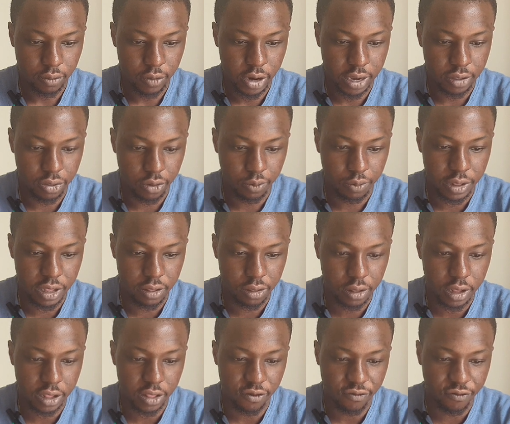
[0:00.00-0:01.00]
Right, so
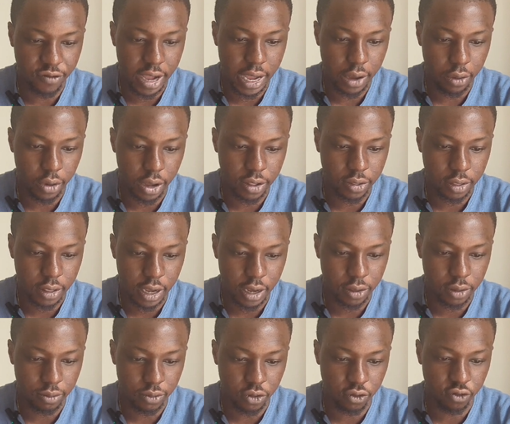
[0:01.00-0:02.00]
please select a file as an
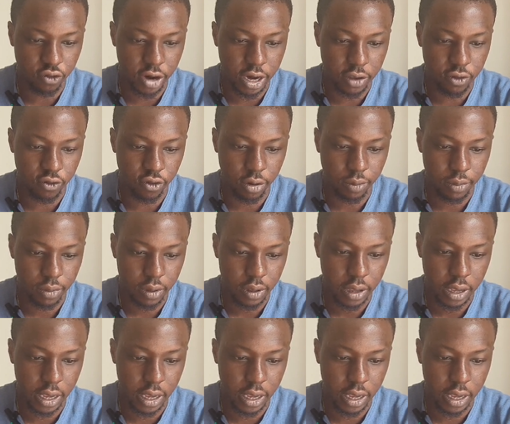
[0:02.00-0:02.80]
item to drag and drop.